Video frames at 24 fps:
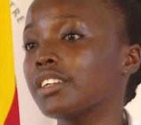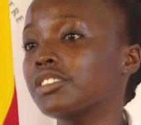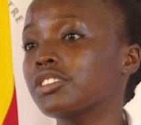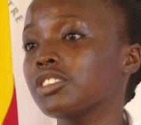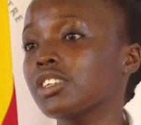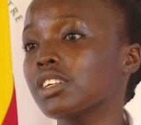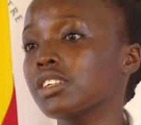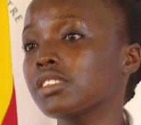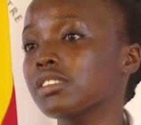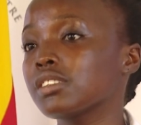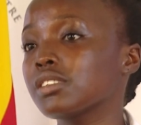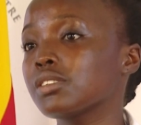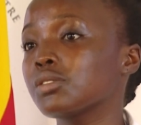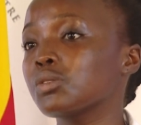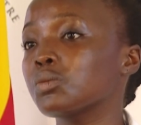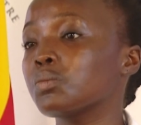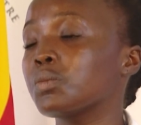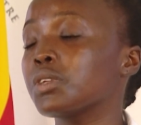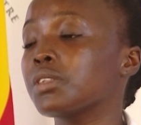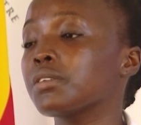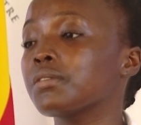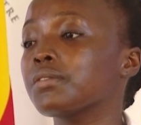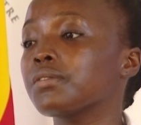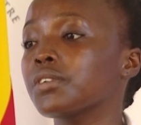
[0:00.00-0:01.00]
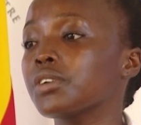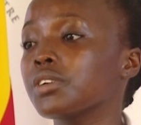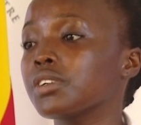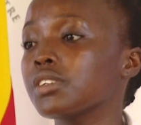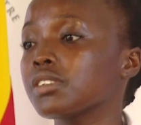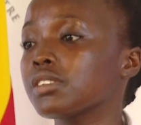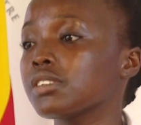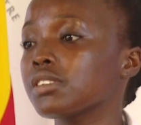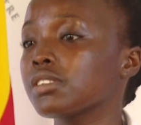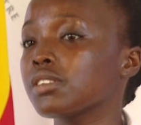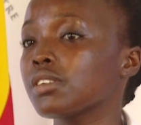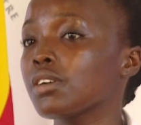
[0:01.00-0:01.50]
chance to be the
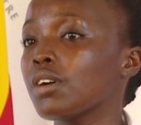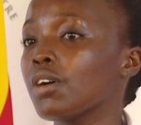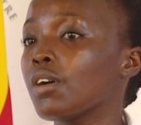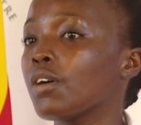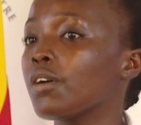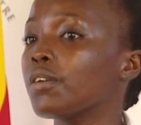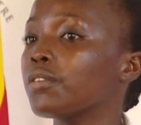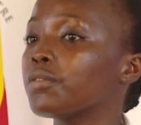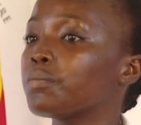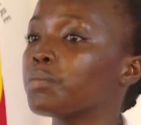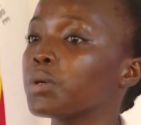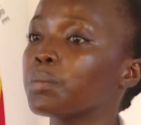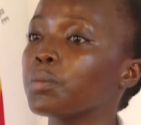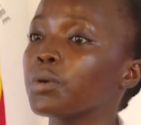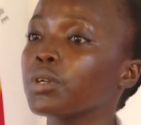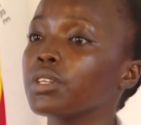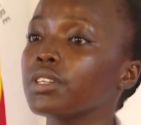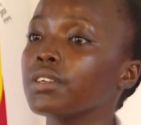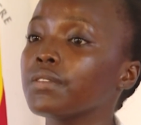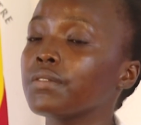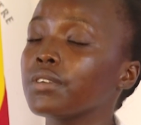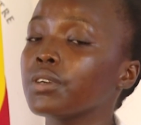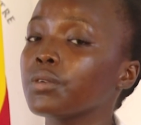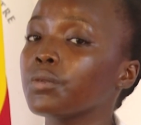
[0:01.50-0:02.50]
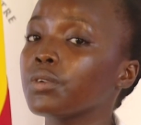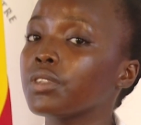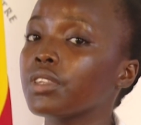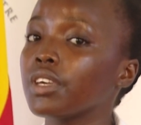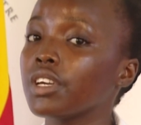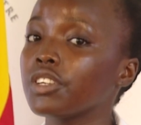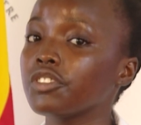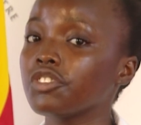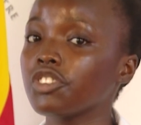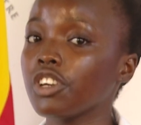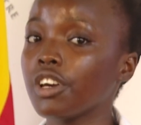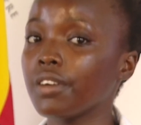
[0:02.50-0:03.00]
voice of people living
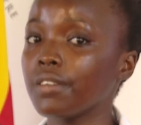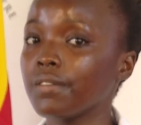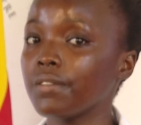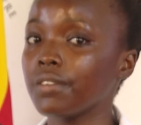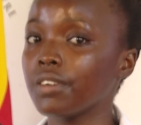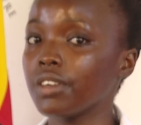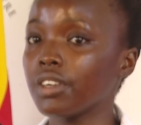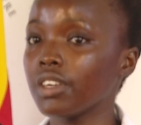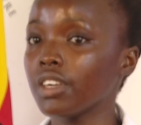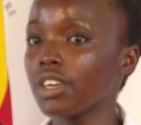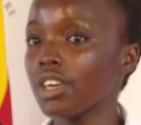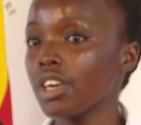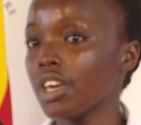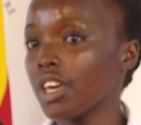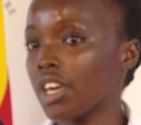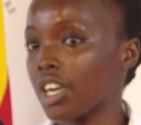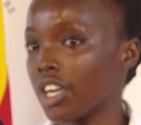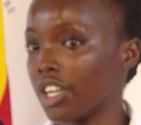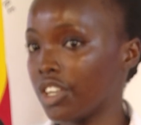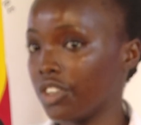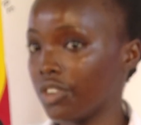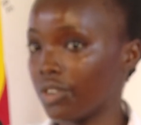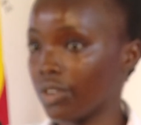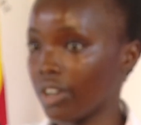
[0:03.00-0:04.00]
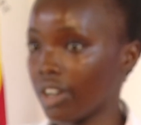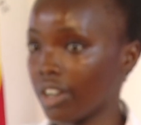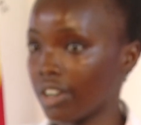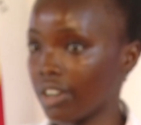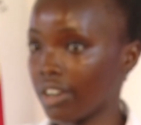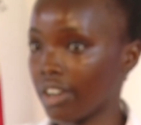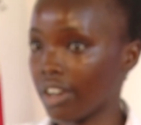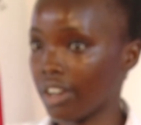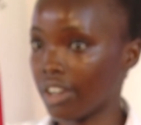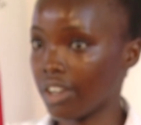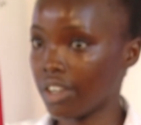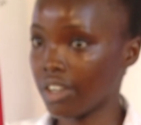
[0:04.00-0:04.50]
with HIV in
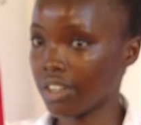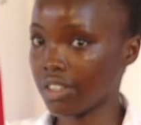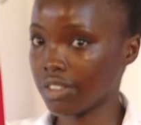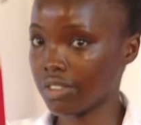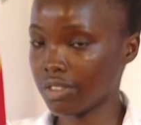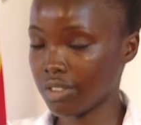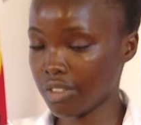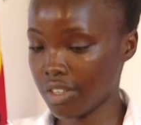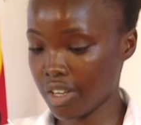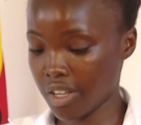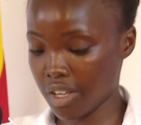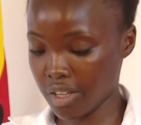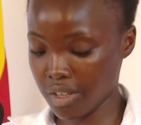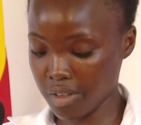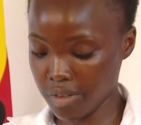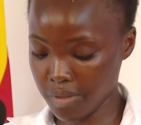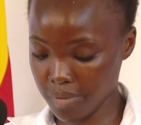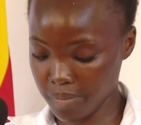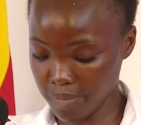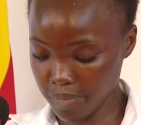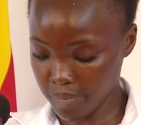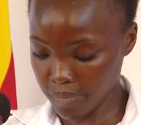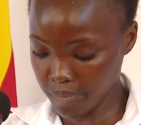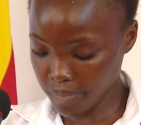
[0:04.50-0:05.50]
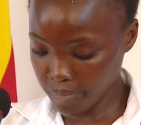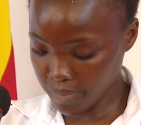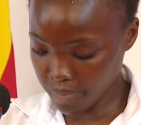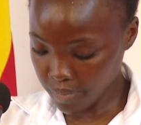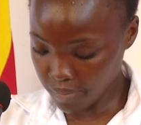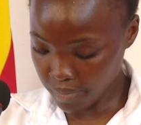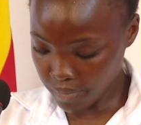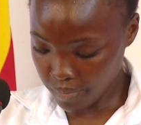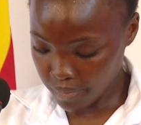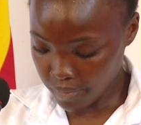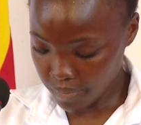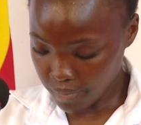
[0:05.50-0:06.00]
Uganda here today.
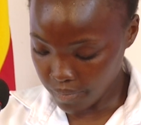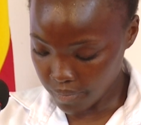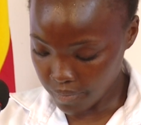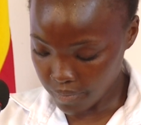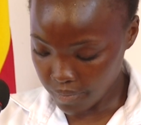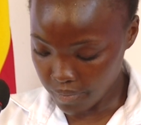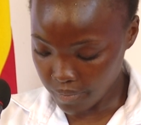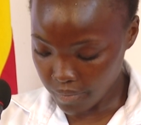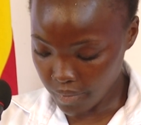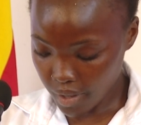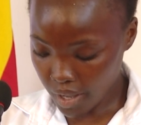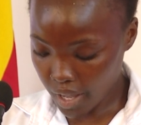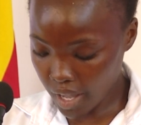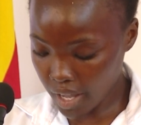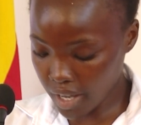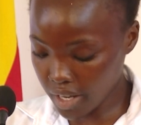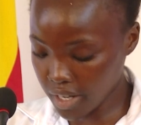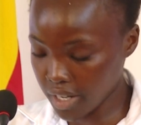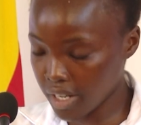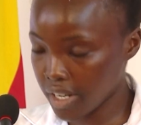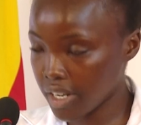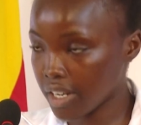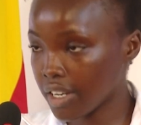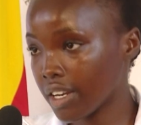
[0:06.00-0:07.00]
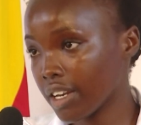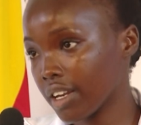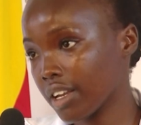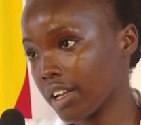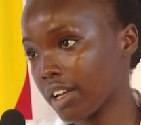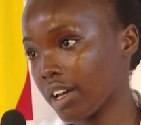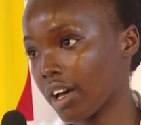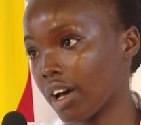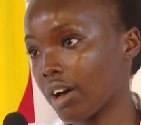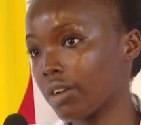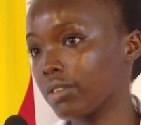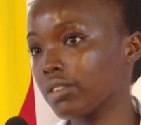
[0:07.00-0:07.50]
And
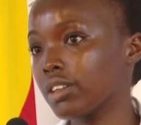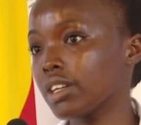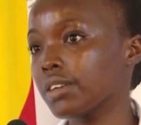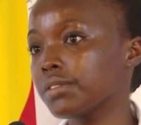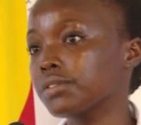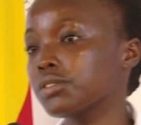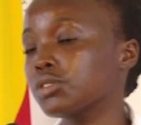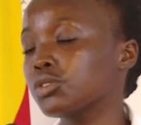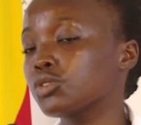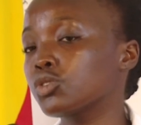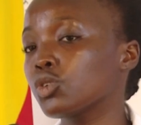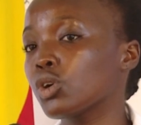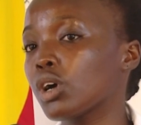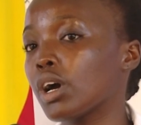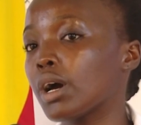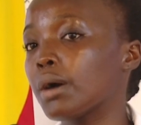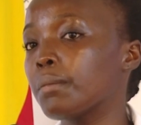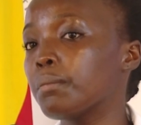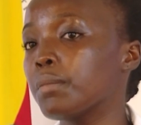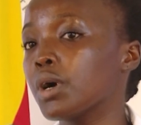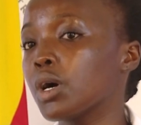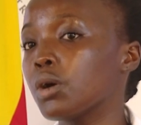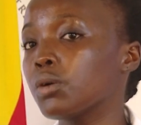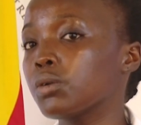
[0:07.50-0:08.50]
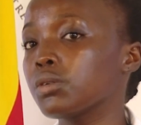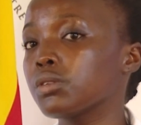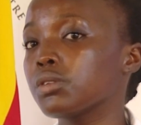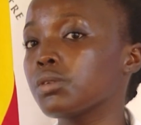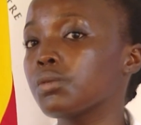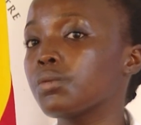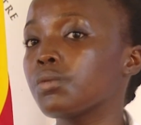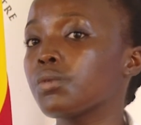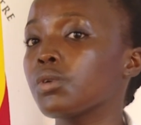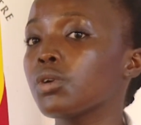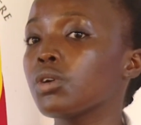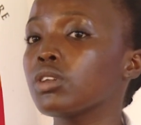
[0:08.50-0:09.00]
I'd love to talk about the
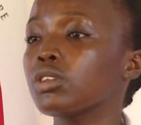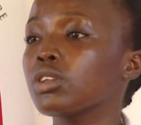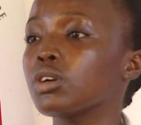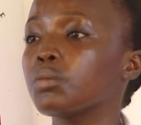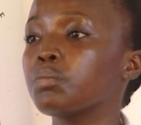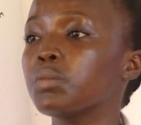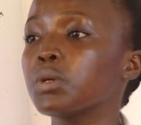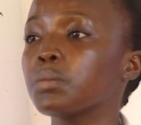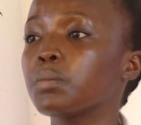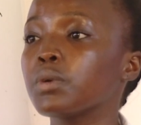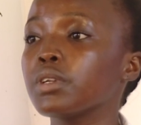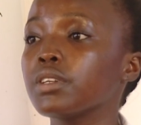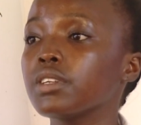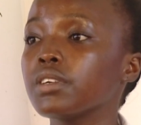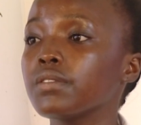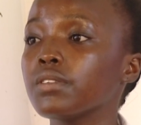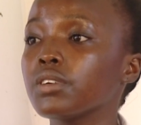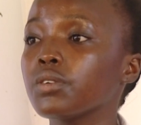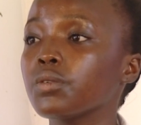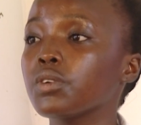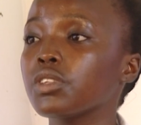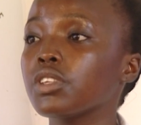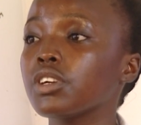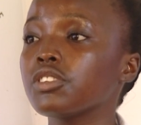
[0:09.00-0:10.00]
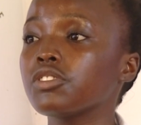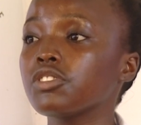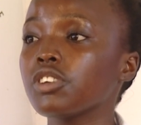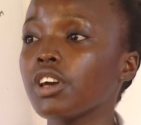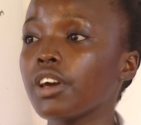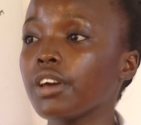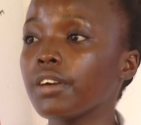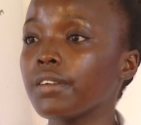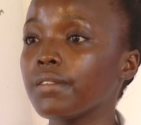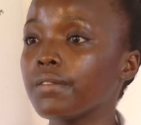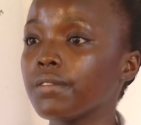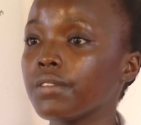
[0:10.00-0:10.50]
role of people living with
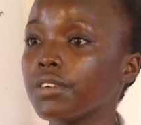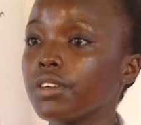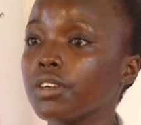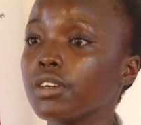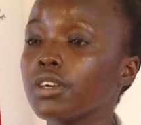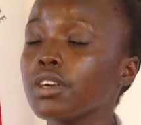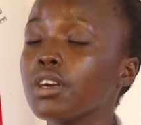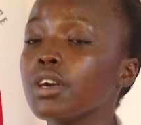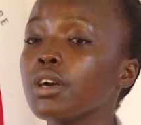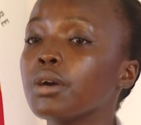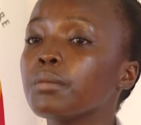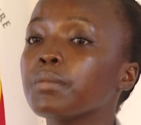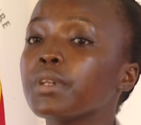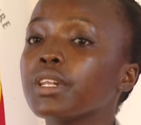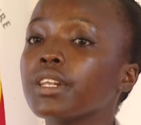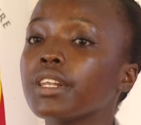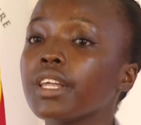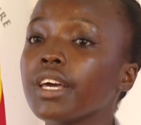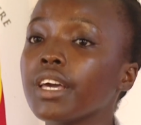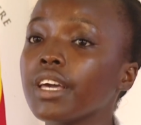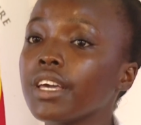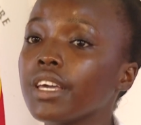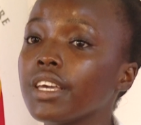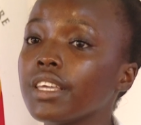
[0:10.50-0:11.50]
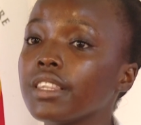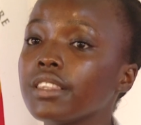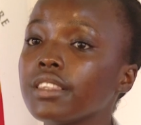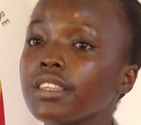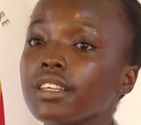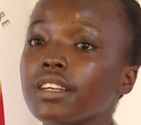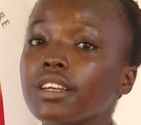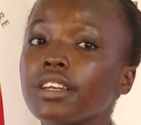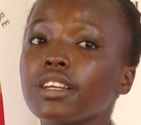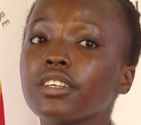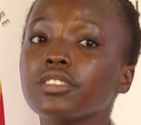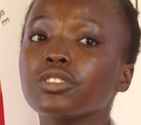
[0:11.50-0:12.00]
HIV play in
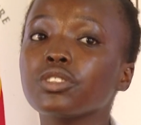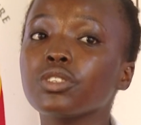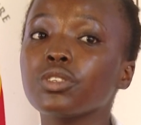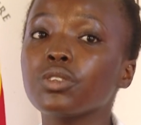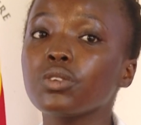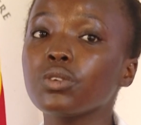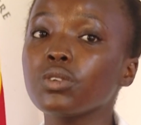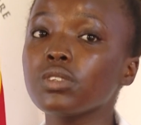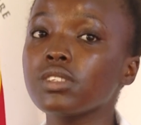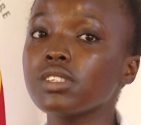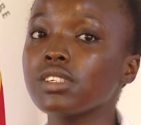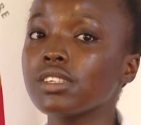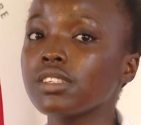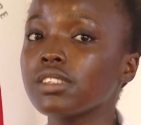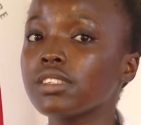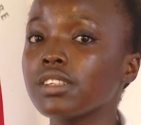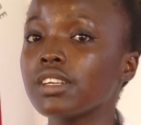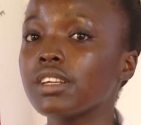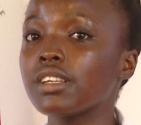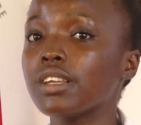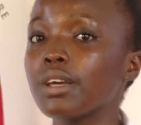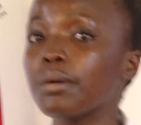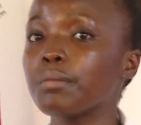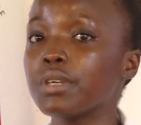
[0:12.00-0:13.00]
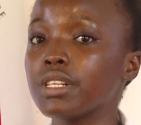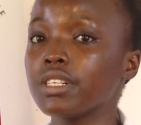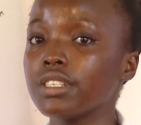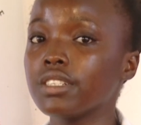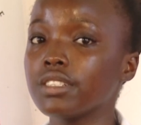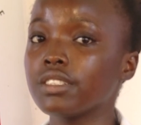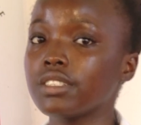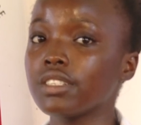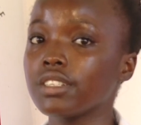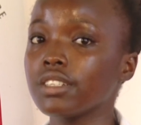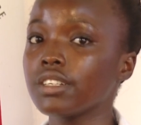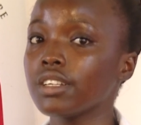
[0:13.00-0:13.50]
the national
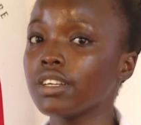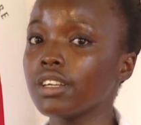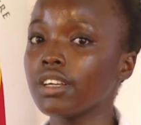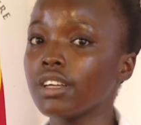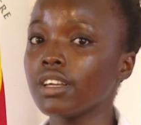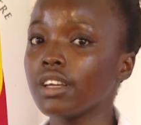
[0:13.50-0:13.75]
sustainability.